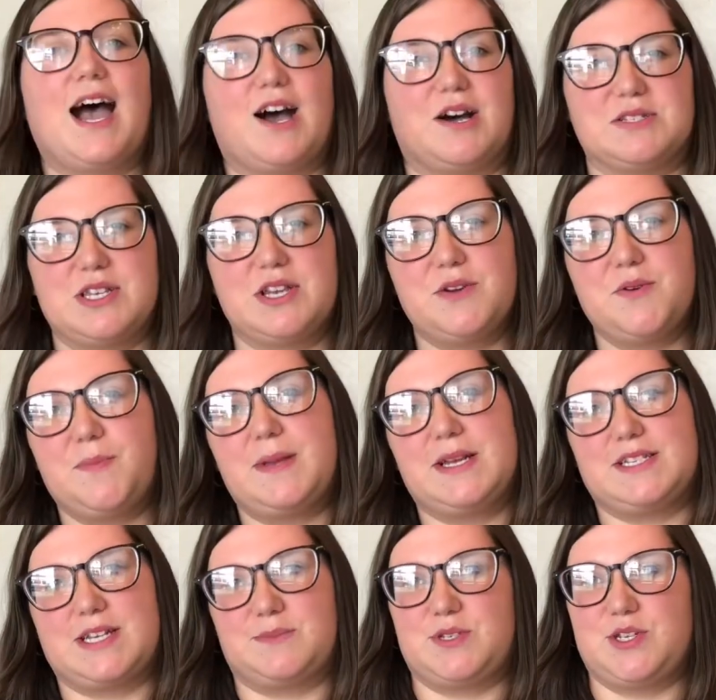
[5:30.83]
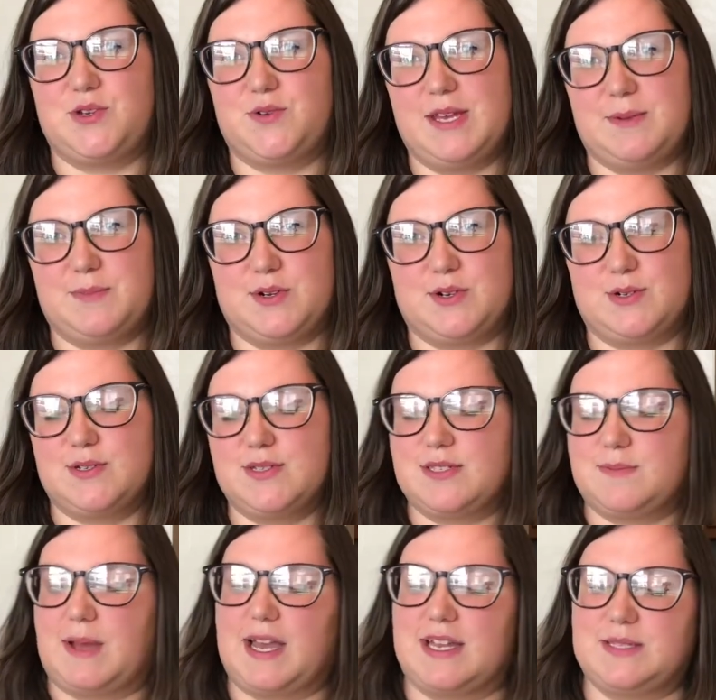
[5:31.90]
I also picked up 2
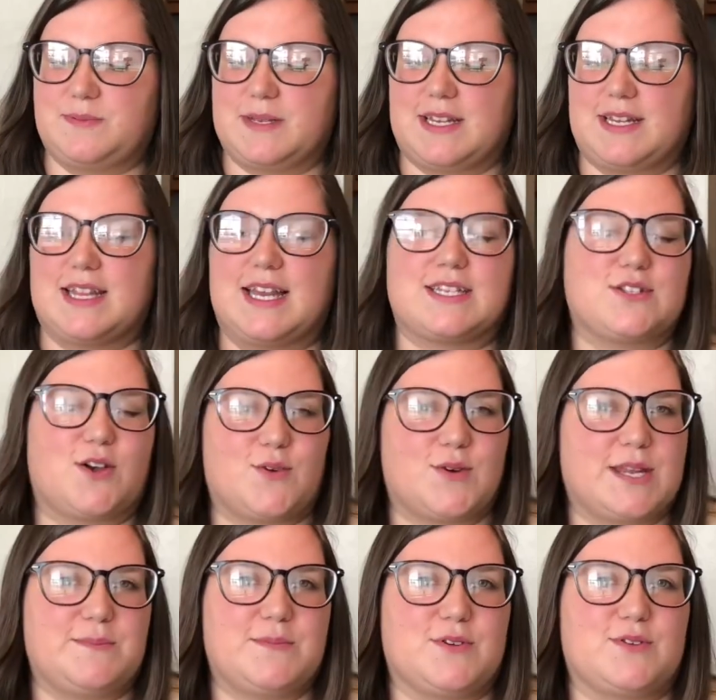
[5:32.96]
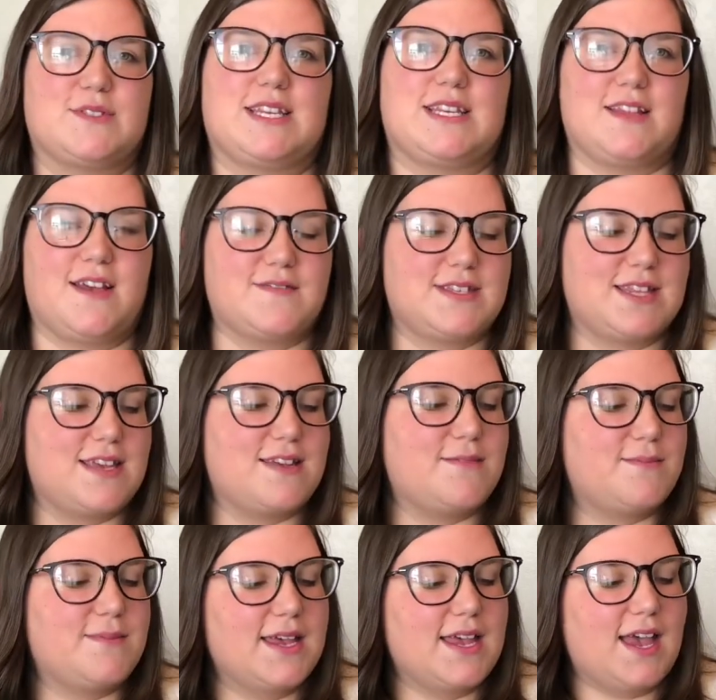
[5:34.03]
hymnals. My husband collects old hymnals. He loves
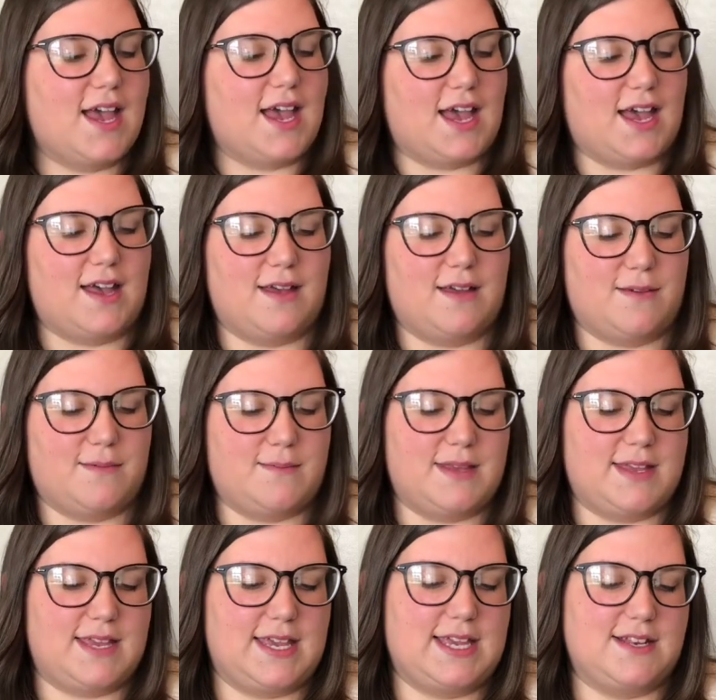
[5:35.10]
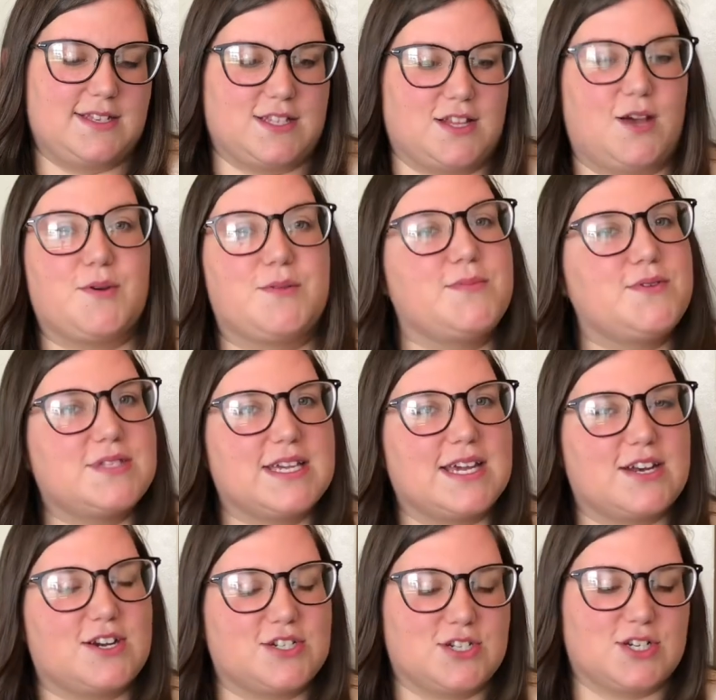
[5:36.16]
them. He does a lot with music
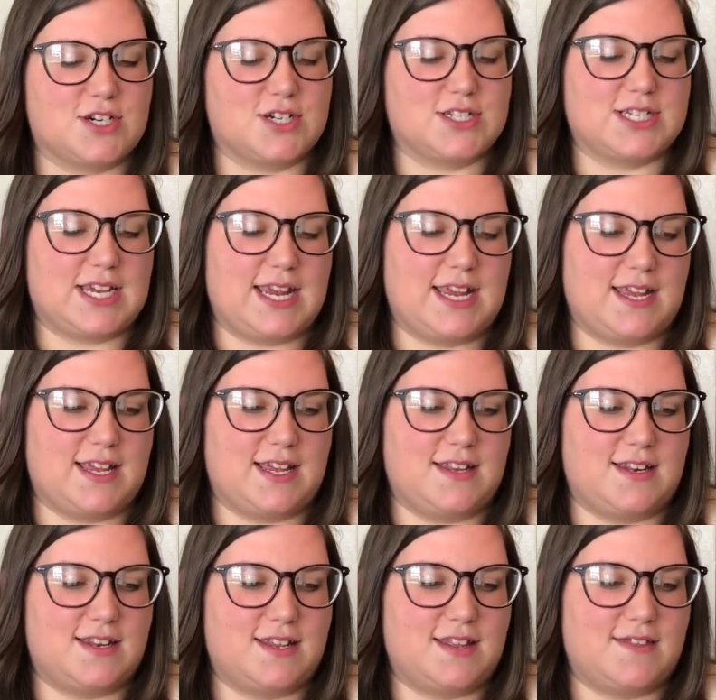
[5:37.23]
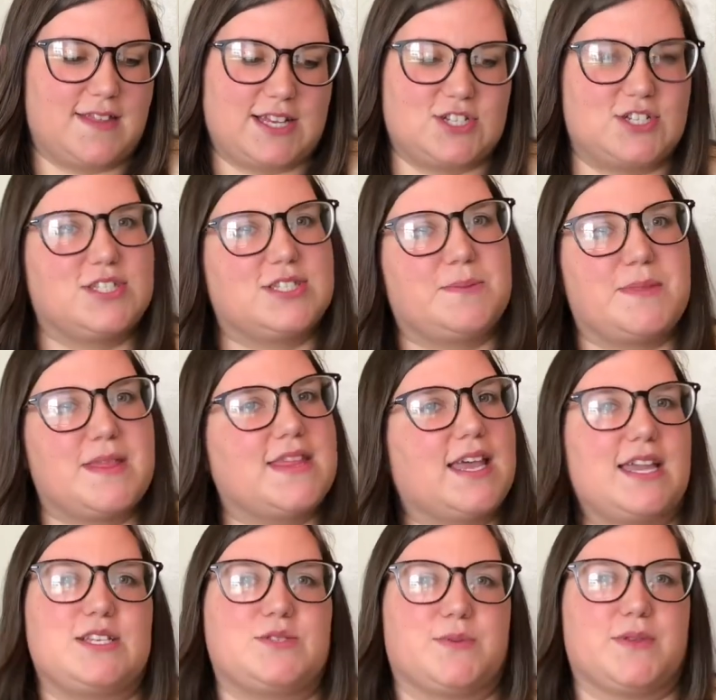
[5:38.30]
at our church, and that's just something
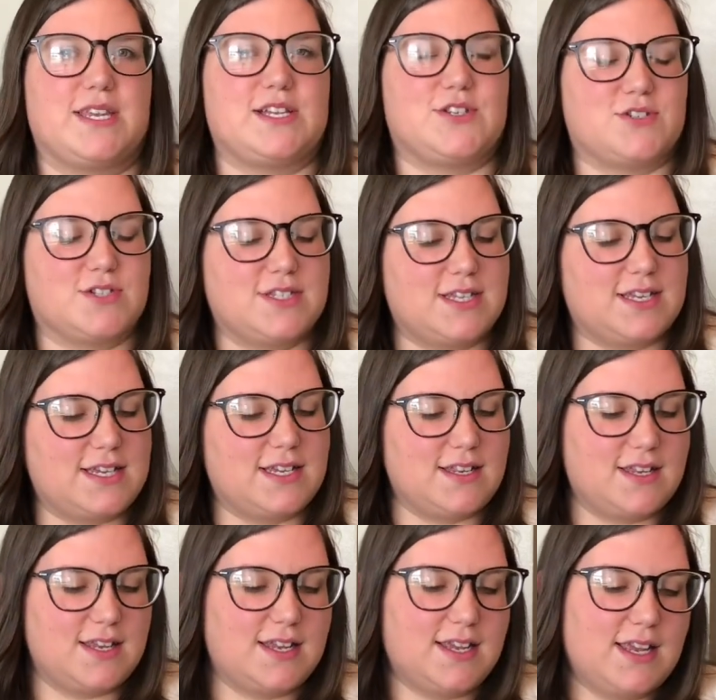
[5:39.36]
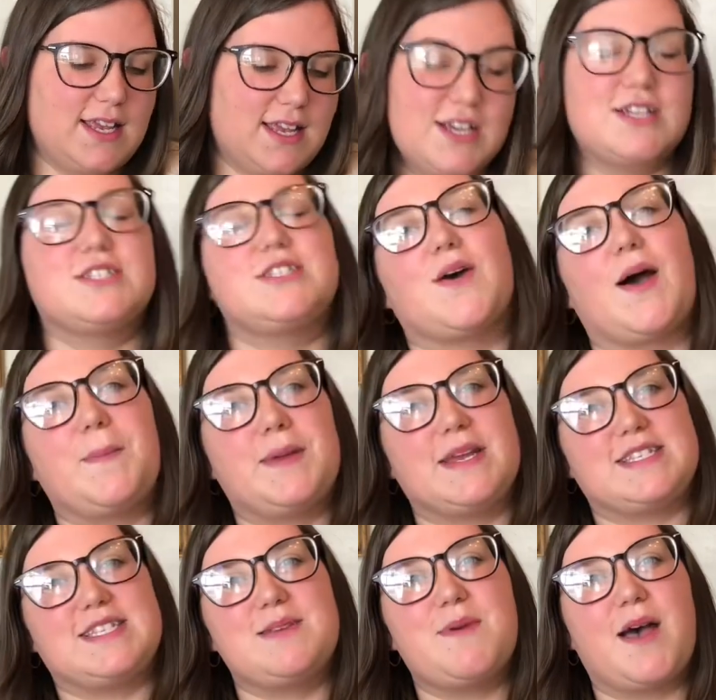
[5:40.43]
that he's really interested in. So I
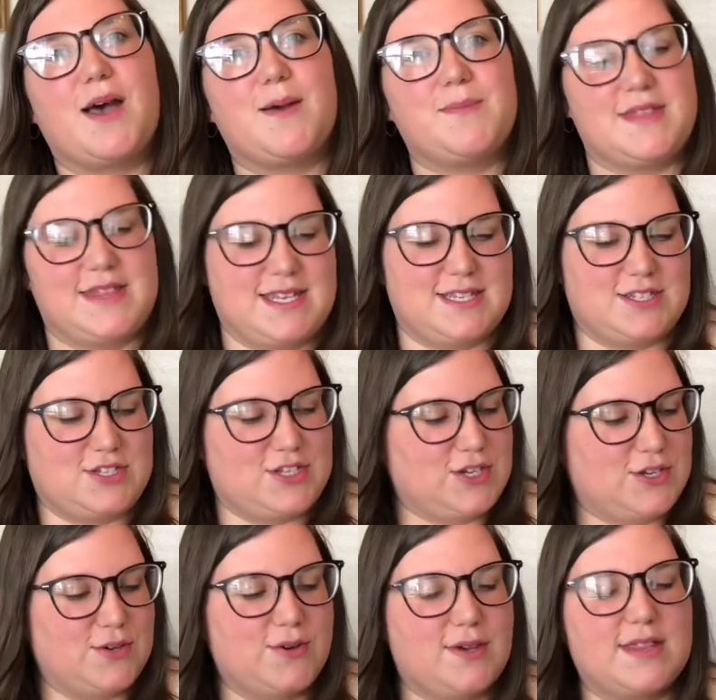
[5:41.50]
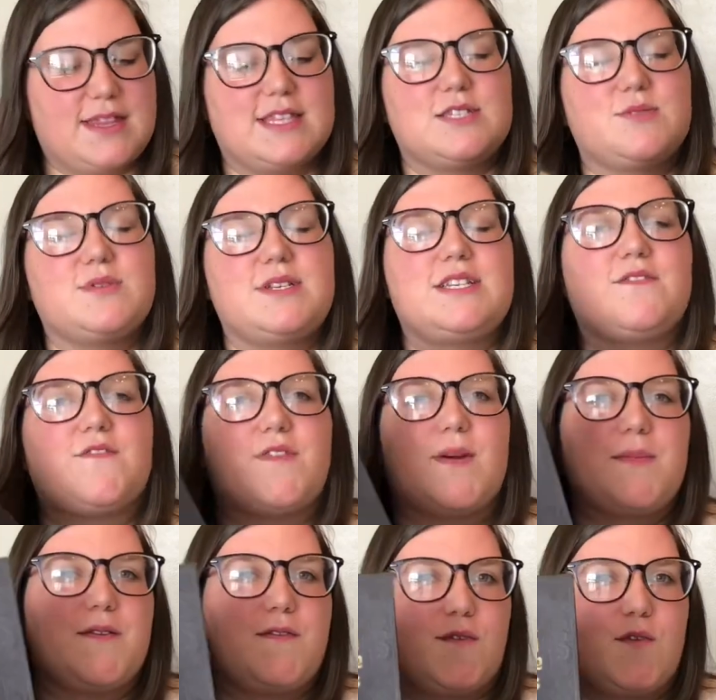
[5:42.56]
picked him up these 2. This one is
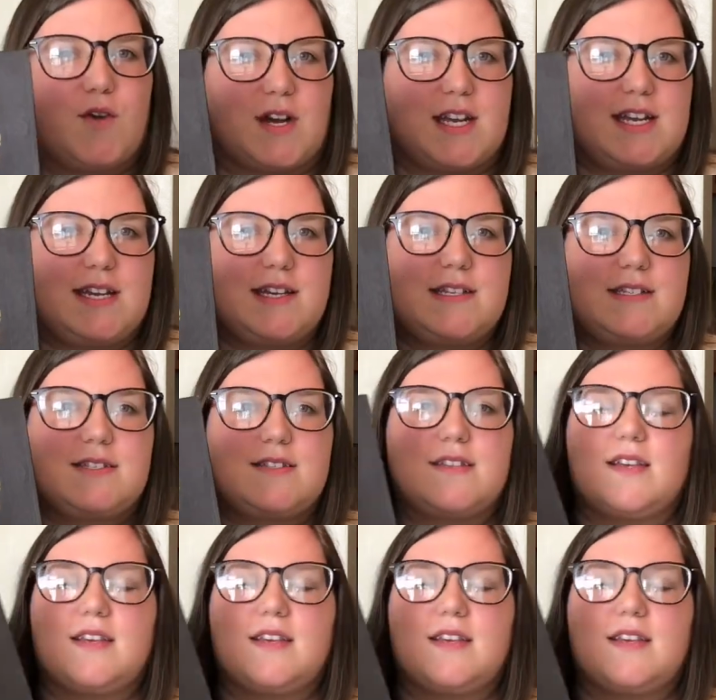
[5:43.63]
from the 40s.